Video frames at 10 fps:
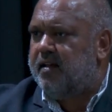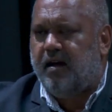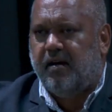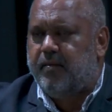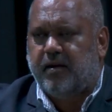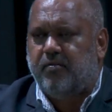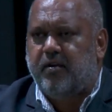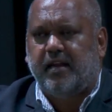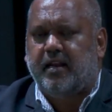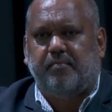I'm a
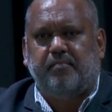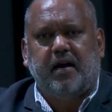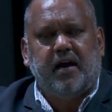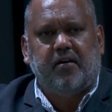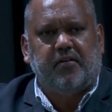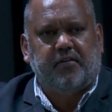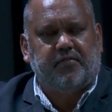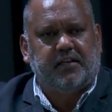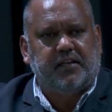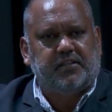great admirer
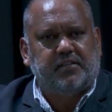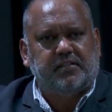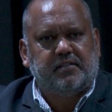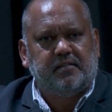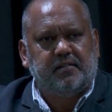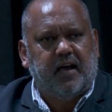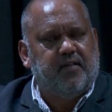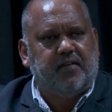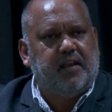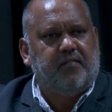of teachers.
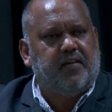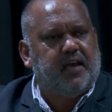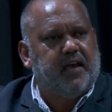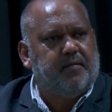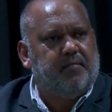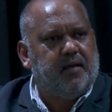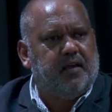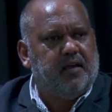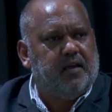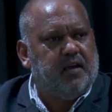I've never had
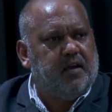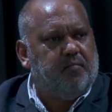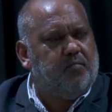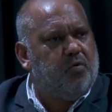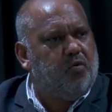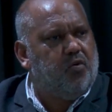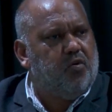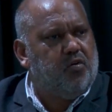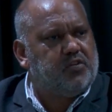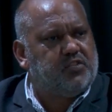
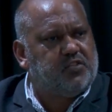more